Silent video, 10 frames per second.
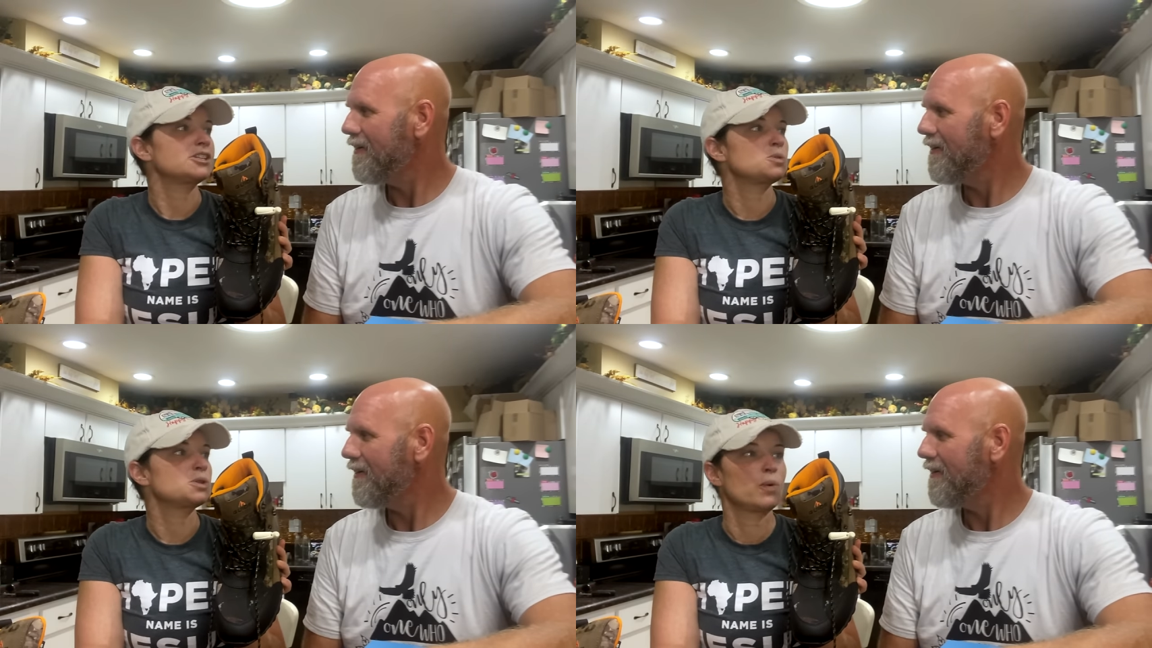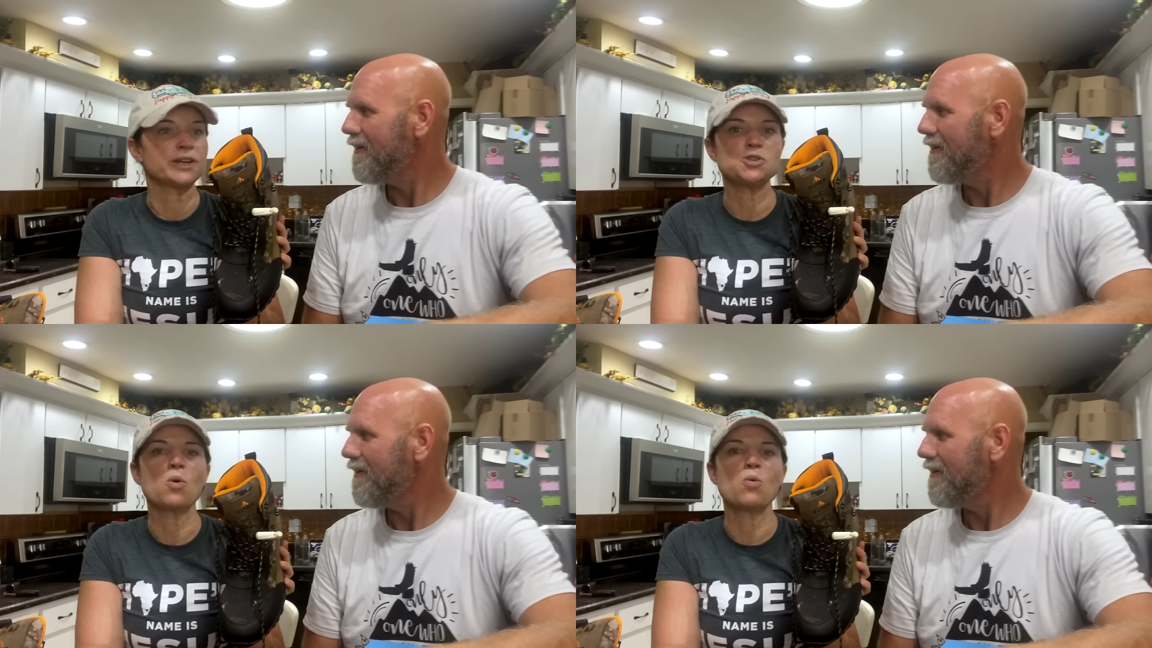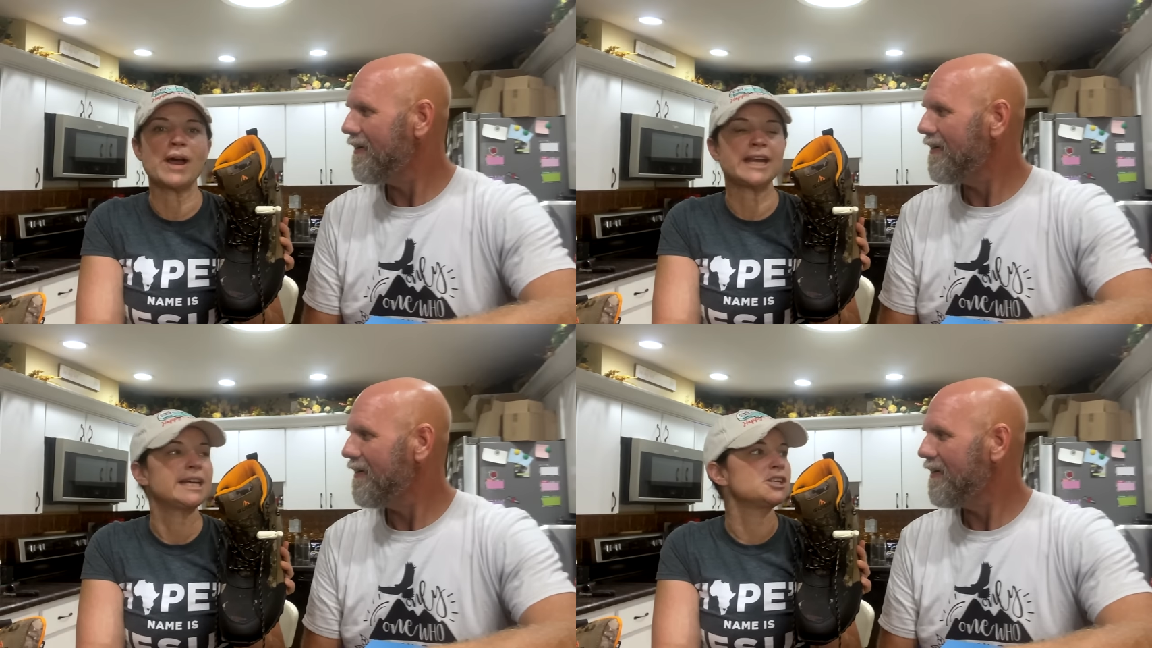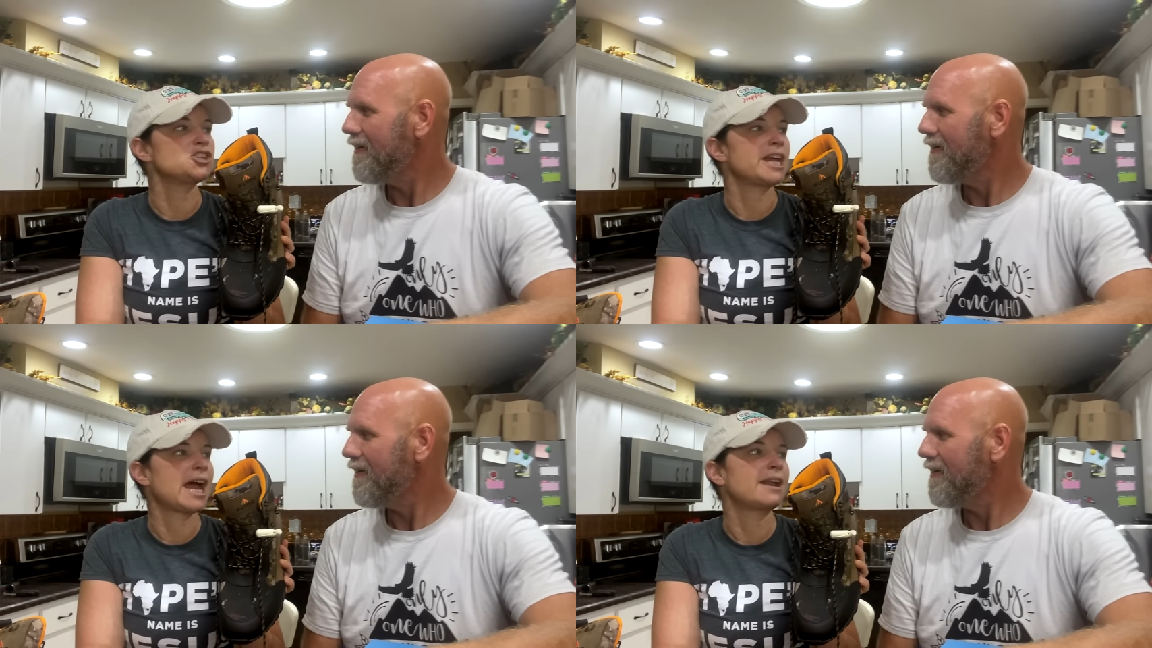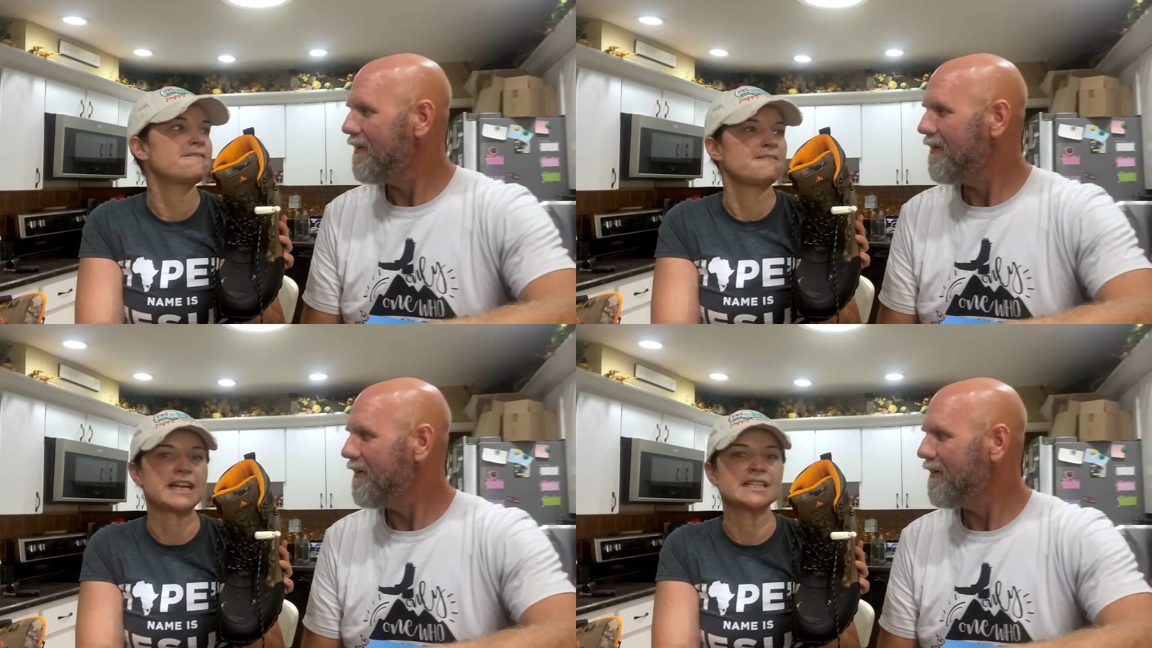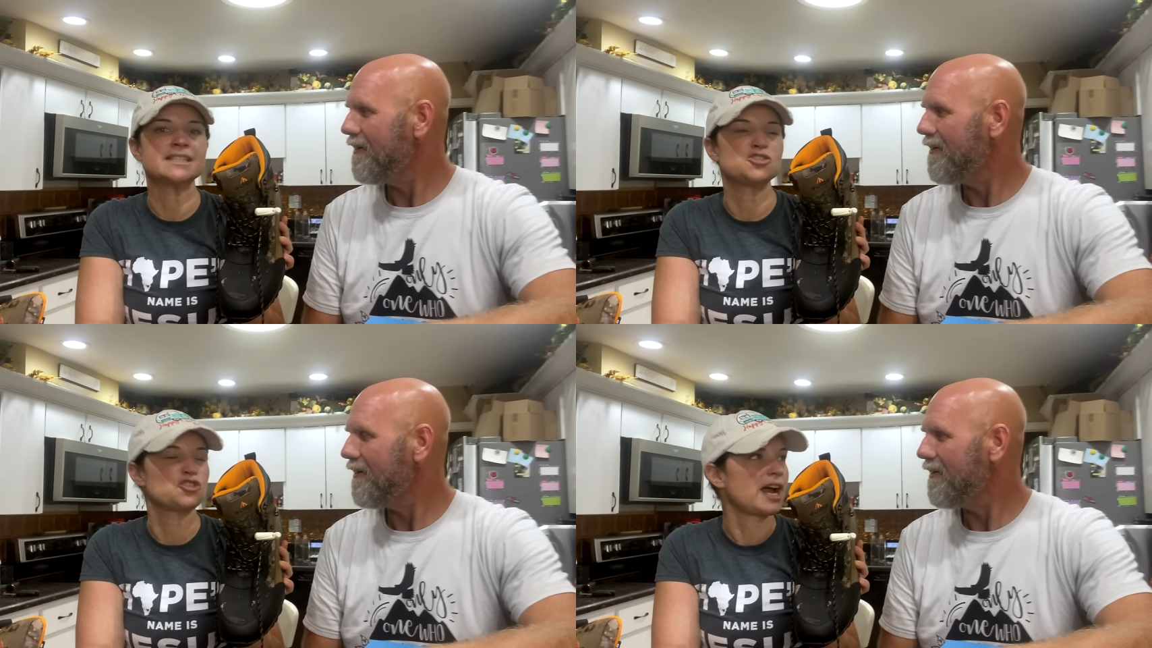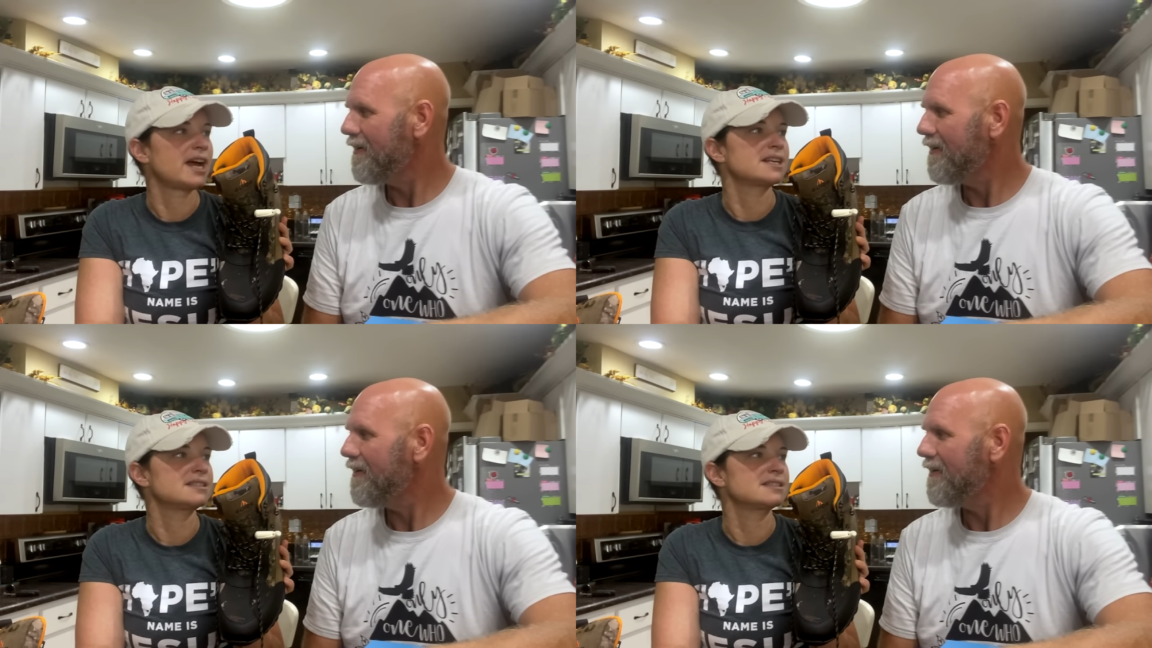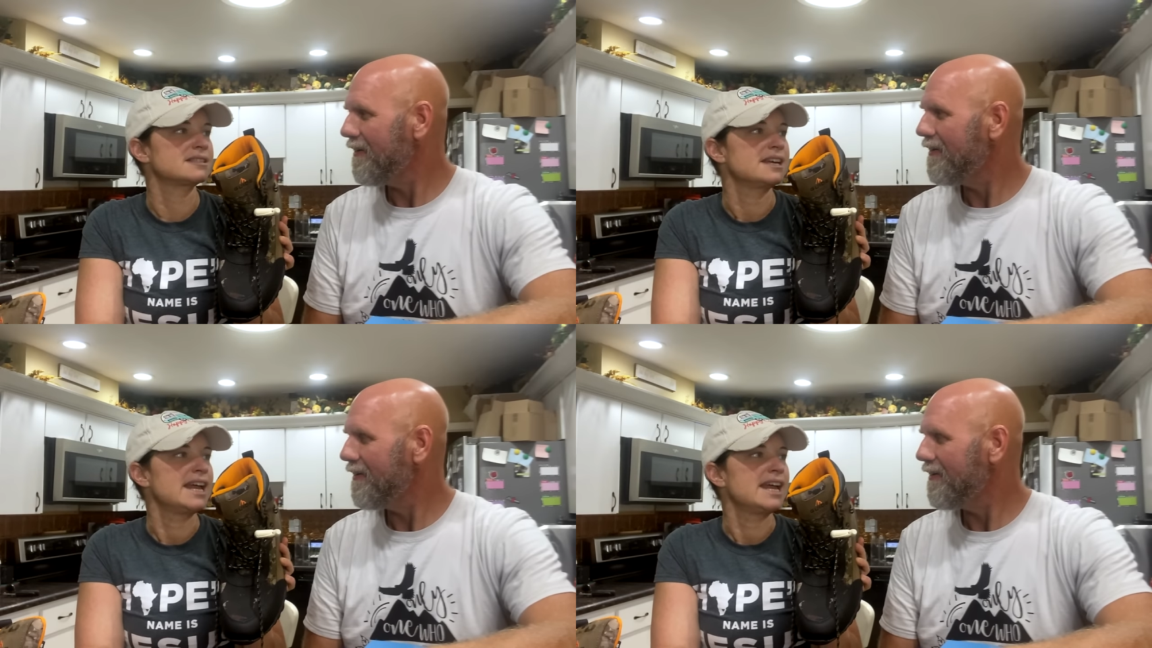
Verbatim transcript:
Speaker 1: was going to a wedding, and she had a fancy dress,